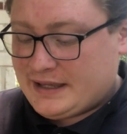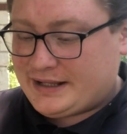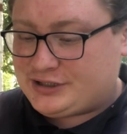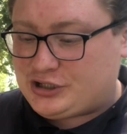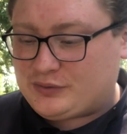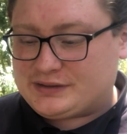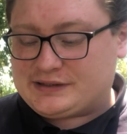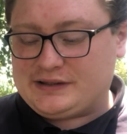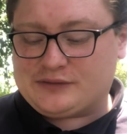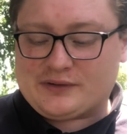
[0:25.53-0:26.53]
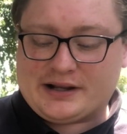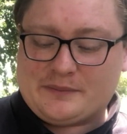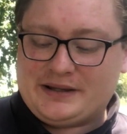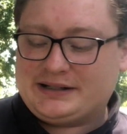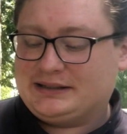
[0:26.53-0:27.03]
And as you can see, the
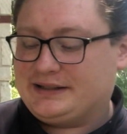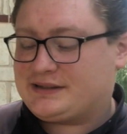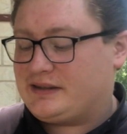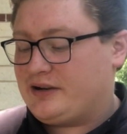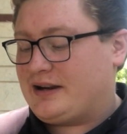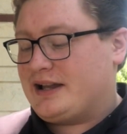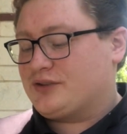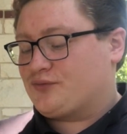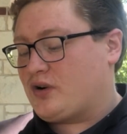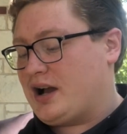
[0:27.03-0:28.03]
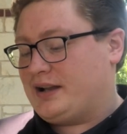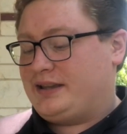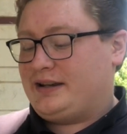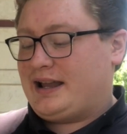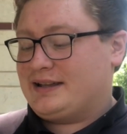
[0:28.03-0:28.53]
recommended list there, it has Rock,
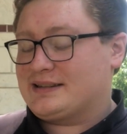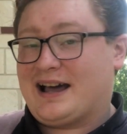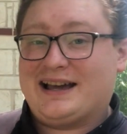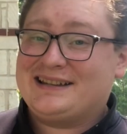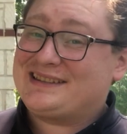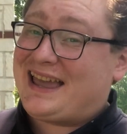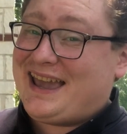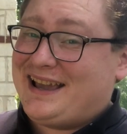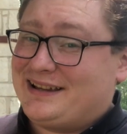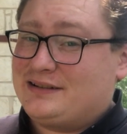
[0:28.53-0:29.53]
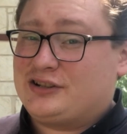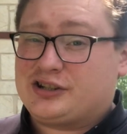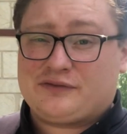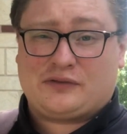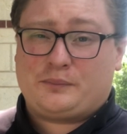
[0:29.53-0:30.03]
it has Ice, and
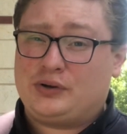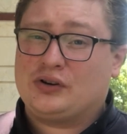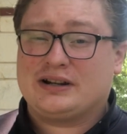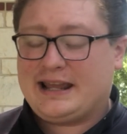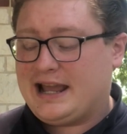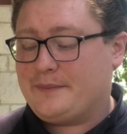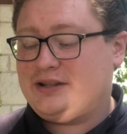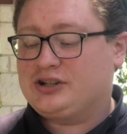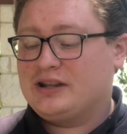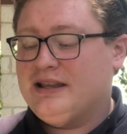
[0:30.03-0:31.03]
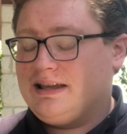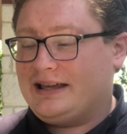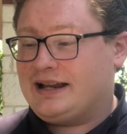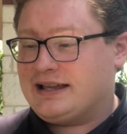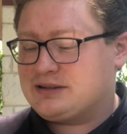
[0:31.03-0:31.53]
just for pure damage,
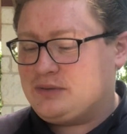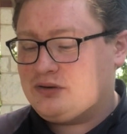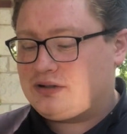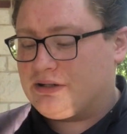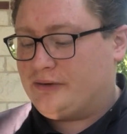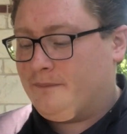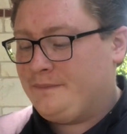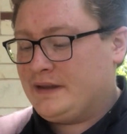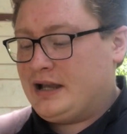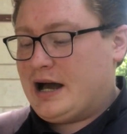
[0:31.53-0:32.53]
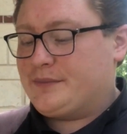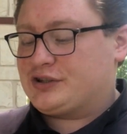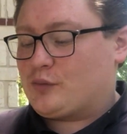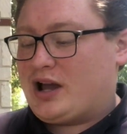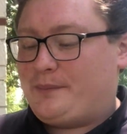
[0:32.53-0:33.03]
it has Mewtwo. I'm going
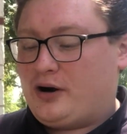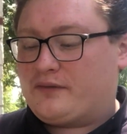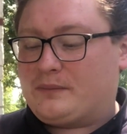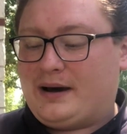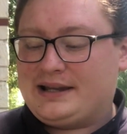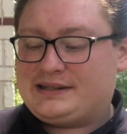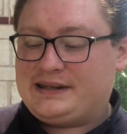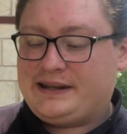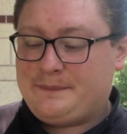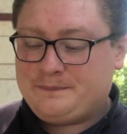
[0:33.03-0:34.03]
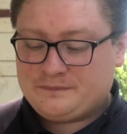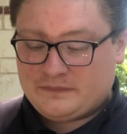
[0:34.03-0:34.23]
to swipe over to my team,